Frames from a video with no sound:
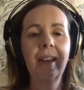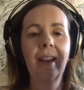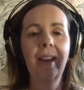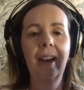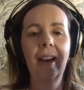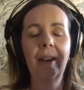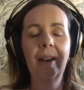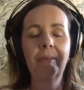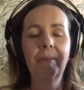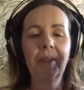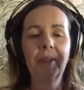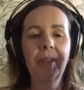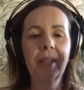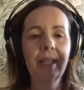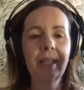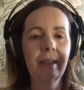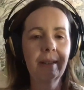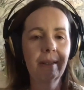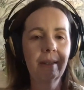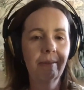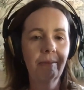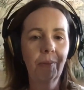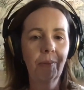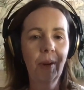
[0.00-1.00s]
But this
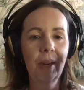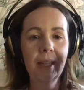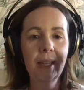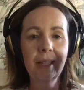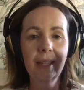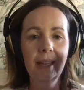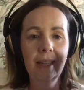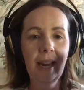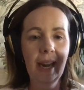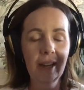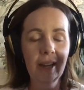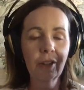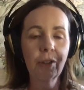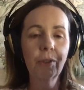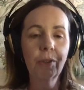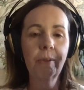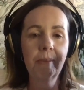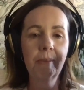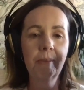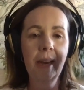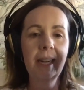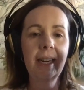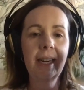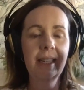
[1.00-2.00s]
was an actual
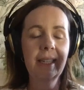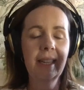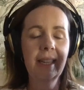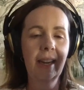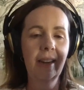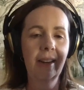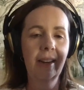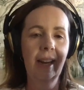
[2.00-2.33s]
mining town.